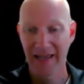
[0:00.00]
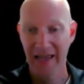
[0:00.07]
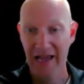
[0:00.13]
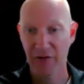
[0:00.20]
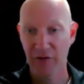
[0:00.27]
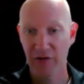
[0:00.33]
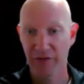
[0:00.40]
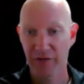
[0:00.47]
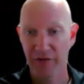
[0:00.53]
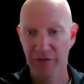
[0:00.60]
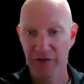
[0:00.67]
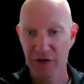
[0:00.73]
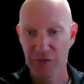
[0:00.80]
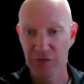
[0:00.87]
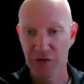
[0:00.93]
However,
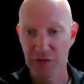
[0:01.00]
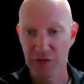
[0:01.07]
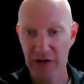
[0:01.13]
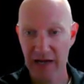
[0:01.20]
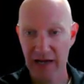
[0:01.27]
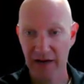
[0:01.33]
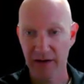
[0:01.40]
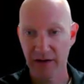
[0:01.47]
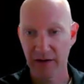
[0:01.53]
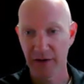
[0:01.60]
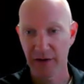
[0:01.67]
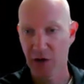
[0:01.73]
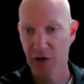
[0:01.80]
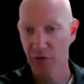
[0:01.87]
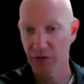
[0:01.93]
if you do not
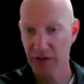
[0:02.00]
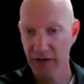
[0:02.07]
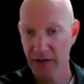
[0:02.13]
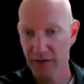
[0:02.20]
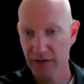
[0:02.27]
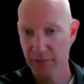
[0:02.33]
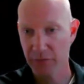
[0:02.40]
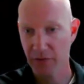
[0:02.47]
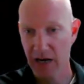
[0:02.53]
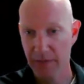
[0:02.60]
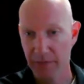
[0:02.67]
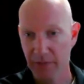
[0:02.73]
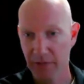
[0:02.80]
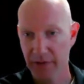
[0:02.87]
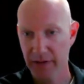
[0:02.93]
note the hearing
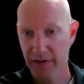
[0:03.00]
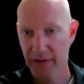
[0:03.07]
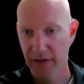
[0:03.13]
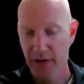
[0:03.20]
properly,